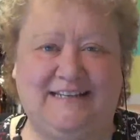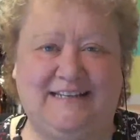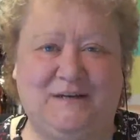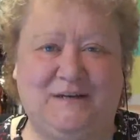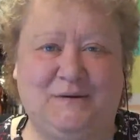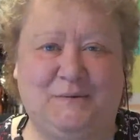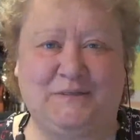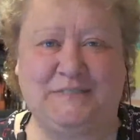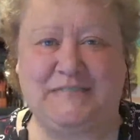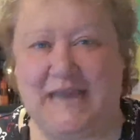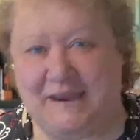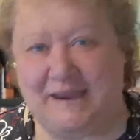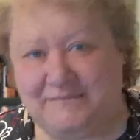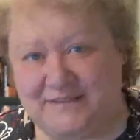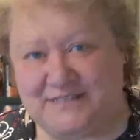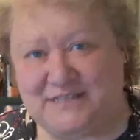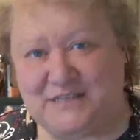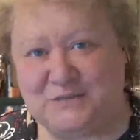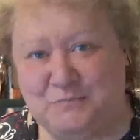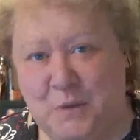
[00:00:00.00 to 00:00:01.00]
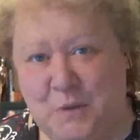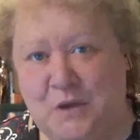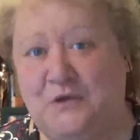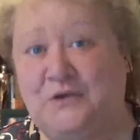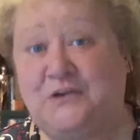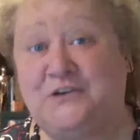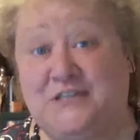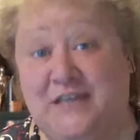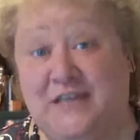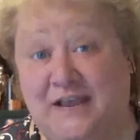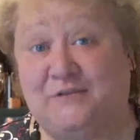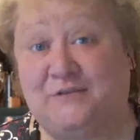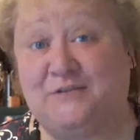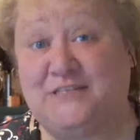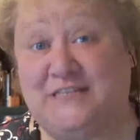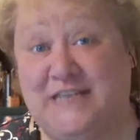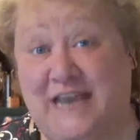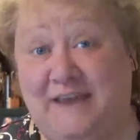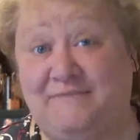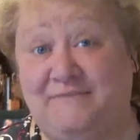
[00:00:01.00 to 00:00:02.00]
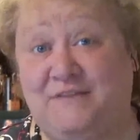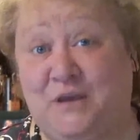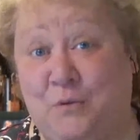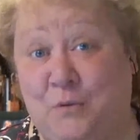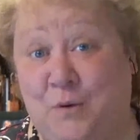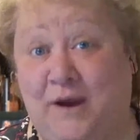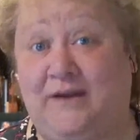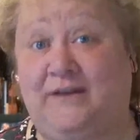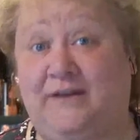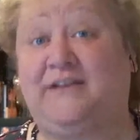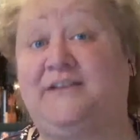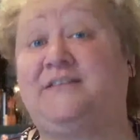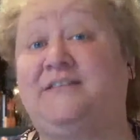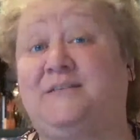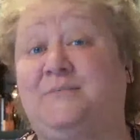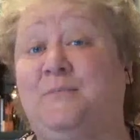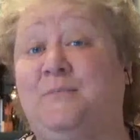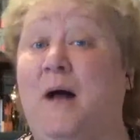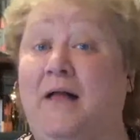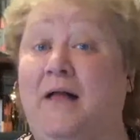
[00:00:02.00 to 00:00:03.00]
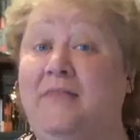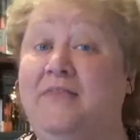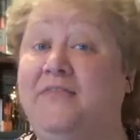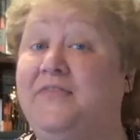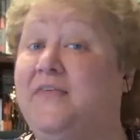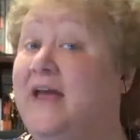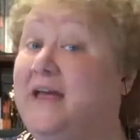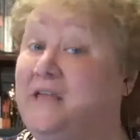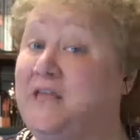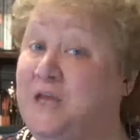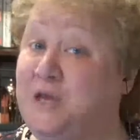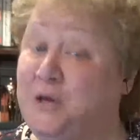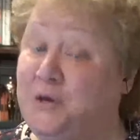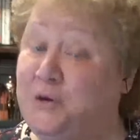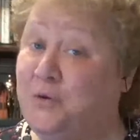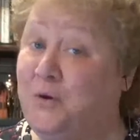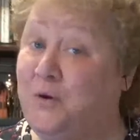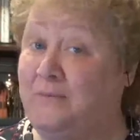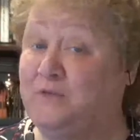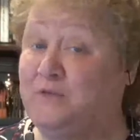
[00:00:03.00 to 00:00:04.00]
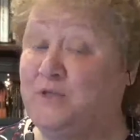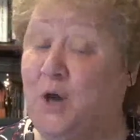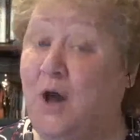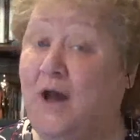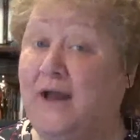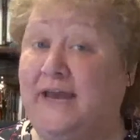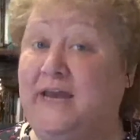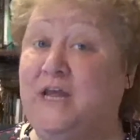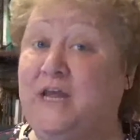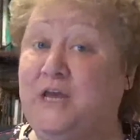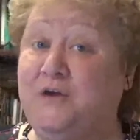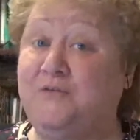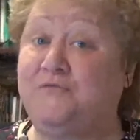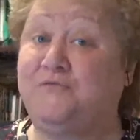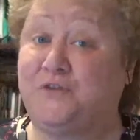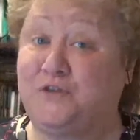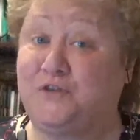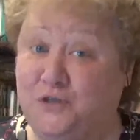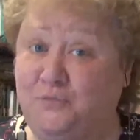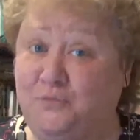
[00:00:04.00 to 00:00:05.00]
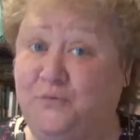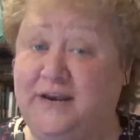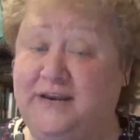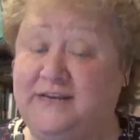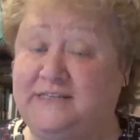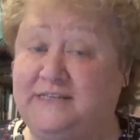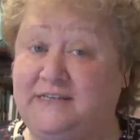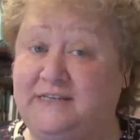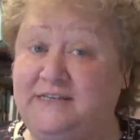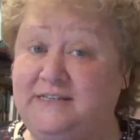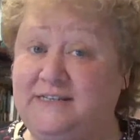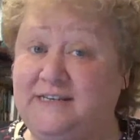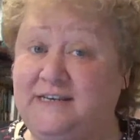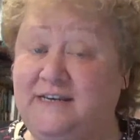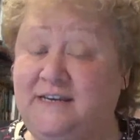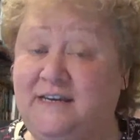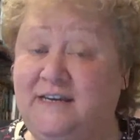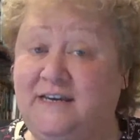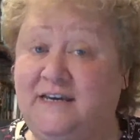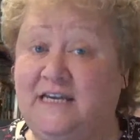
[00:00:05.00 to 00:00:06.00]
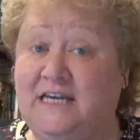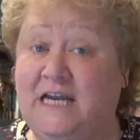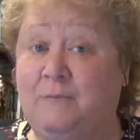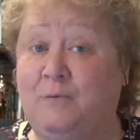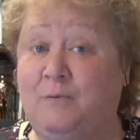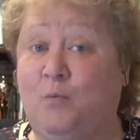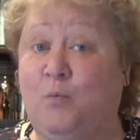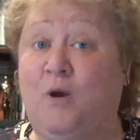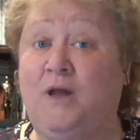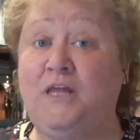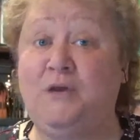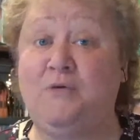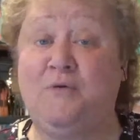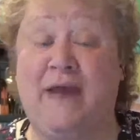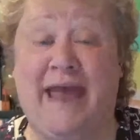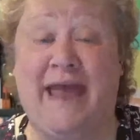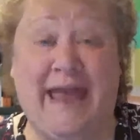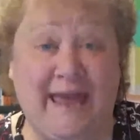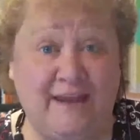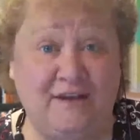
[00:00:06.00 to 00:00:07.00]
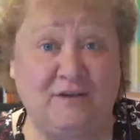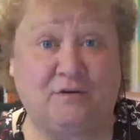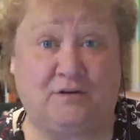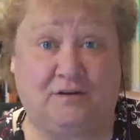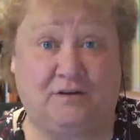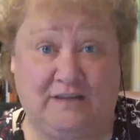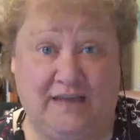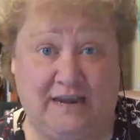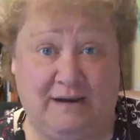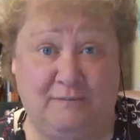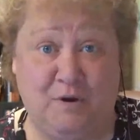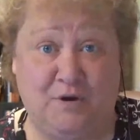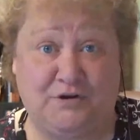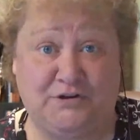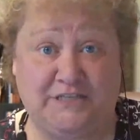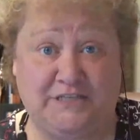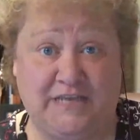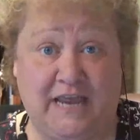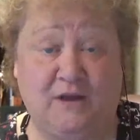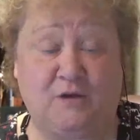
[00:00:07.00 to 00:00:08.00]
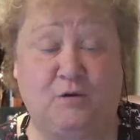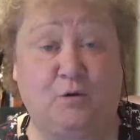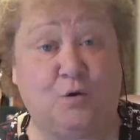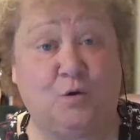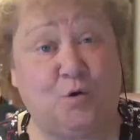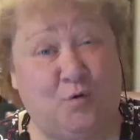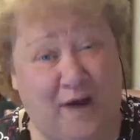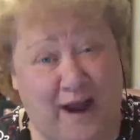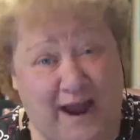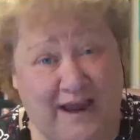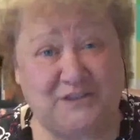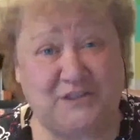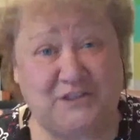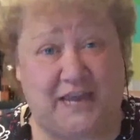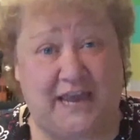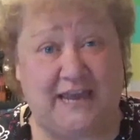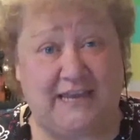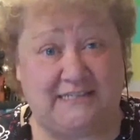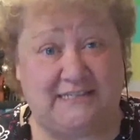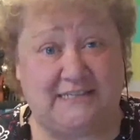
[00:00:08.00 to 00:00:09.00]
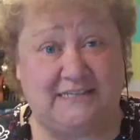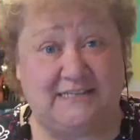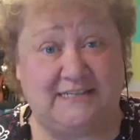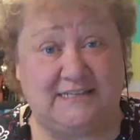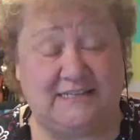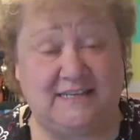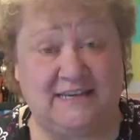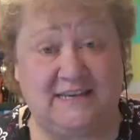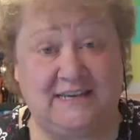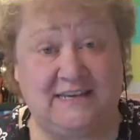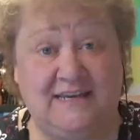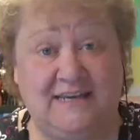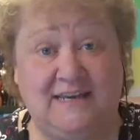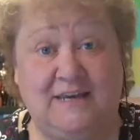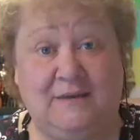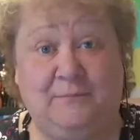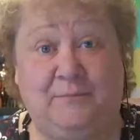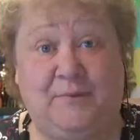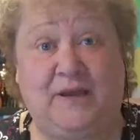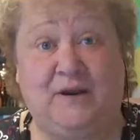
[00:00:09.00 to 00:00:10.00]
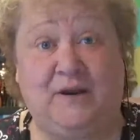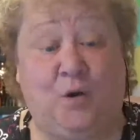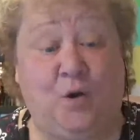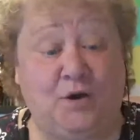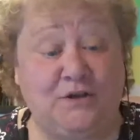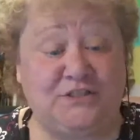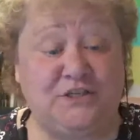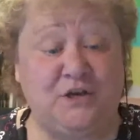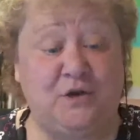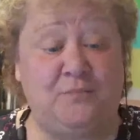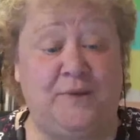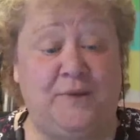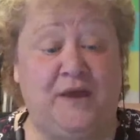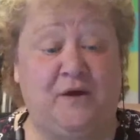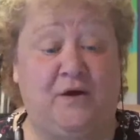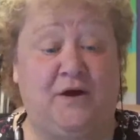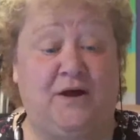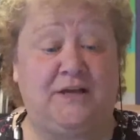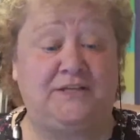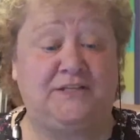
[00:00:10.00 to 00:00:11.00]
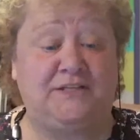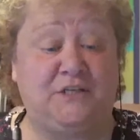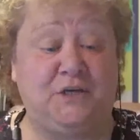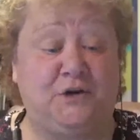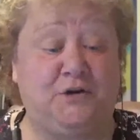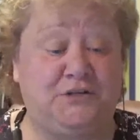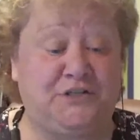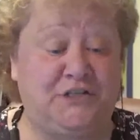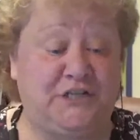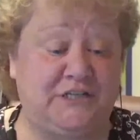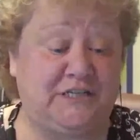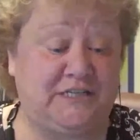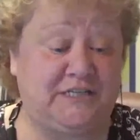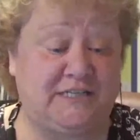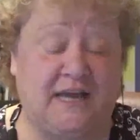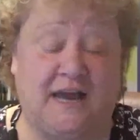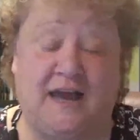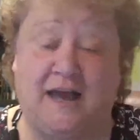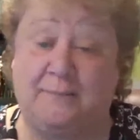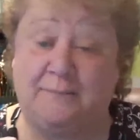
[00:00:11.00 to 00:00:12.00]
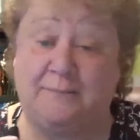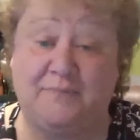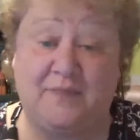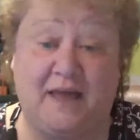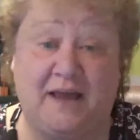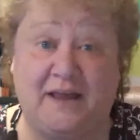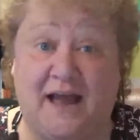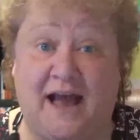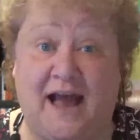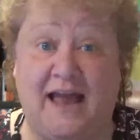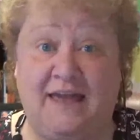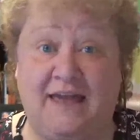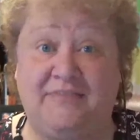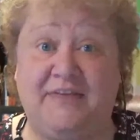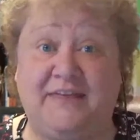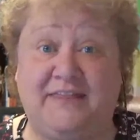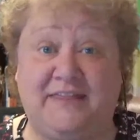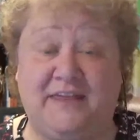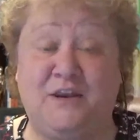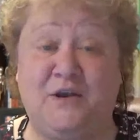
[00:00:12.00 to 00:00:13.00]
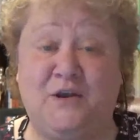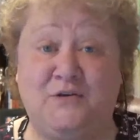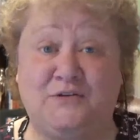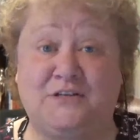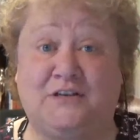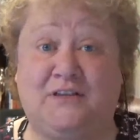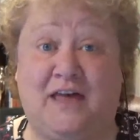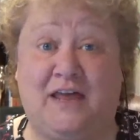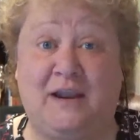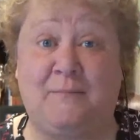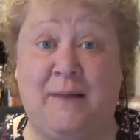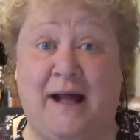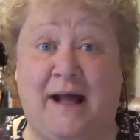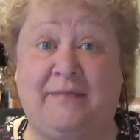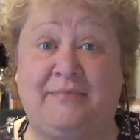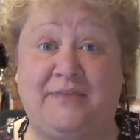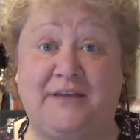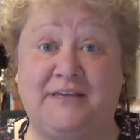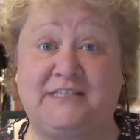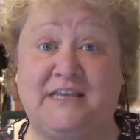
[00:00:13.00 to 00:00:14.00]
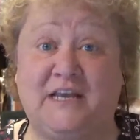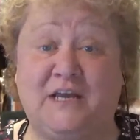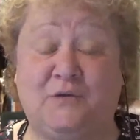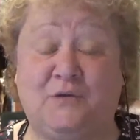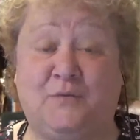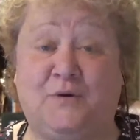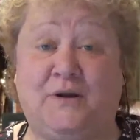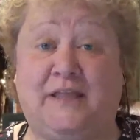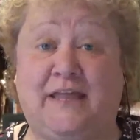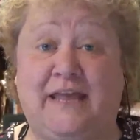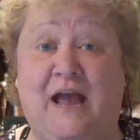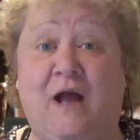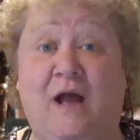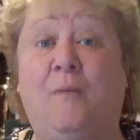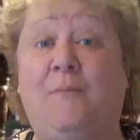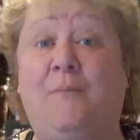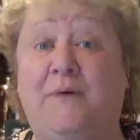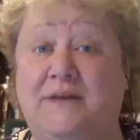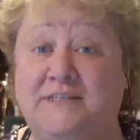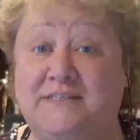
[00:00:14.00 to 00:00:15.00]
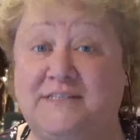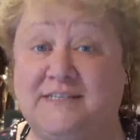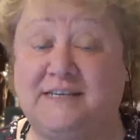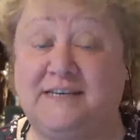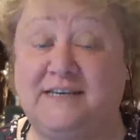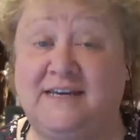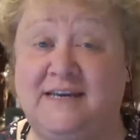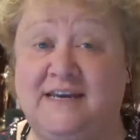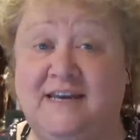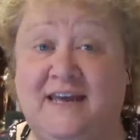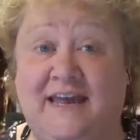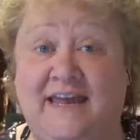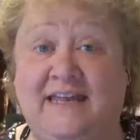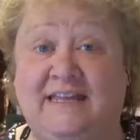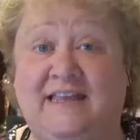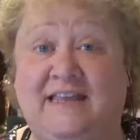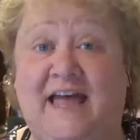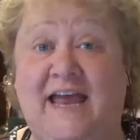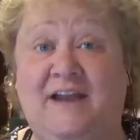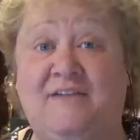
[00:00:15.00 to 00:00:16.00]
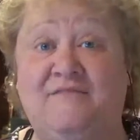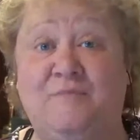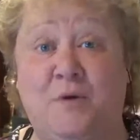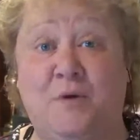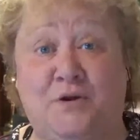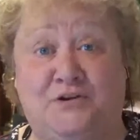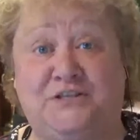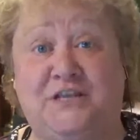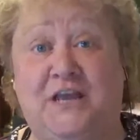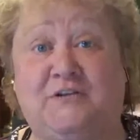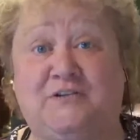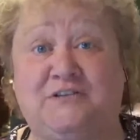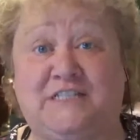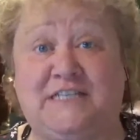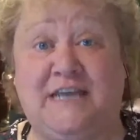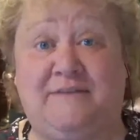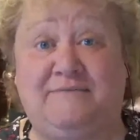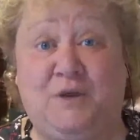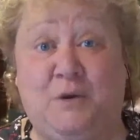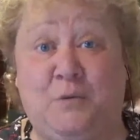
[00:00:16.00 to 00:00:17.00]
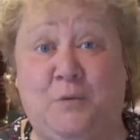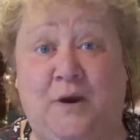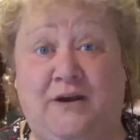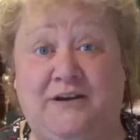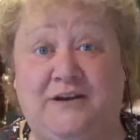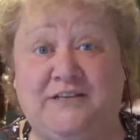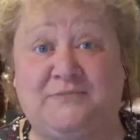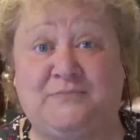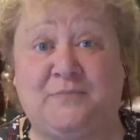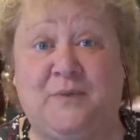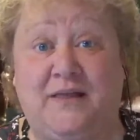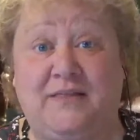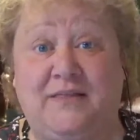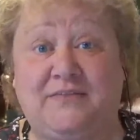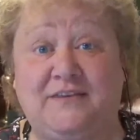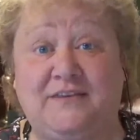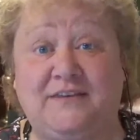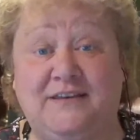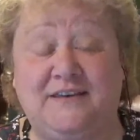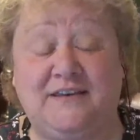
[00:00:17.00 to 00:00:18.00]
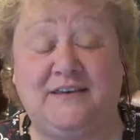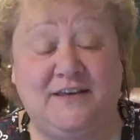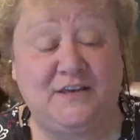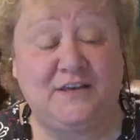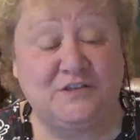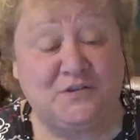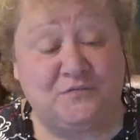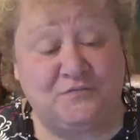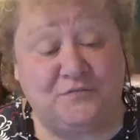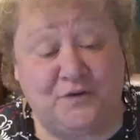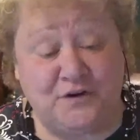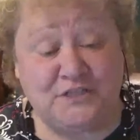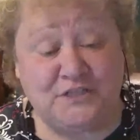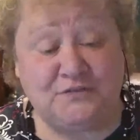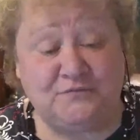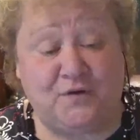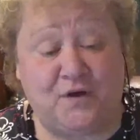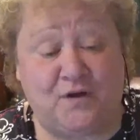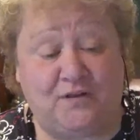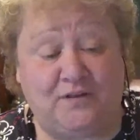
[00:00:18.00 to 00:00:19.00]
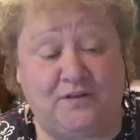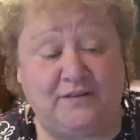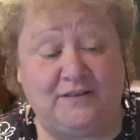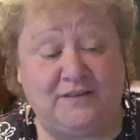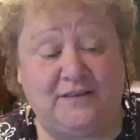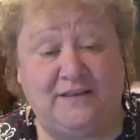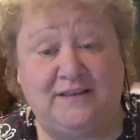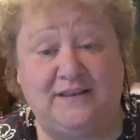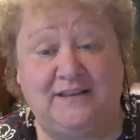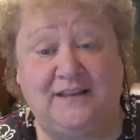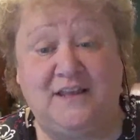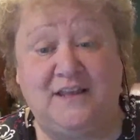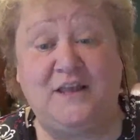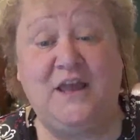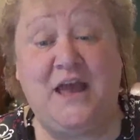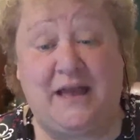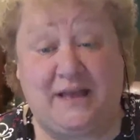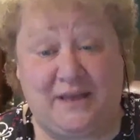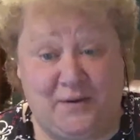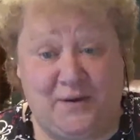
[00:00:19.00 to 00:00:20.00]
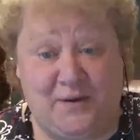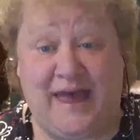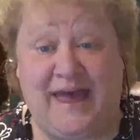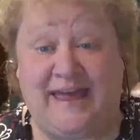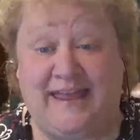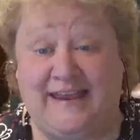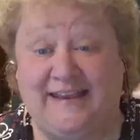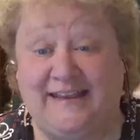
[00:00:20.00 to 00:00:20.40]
Well, Dave, this is Motorcycle Safety Awareness Month, and I'm talking to you for two reasons. Number one, you handle a lot of motorcycle crash cases, but also because you're just a guy, I think, that knows a lot about this and can really help us in light of Motorcycle Safety Awareness Month. So first of all, yeah, go ahead.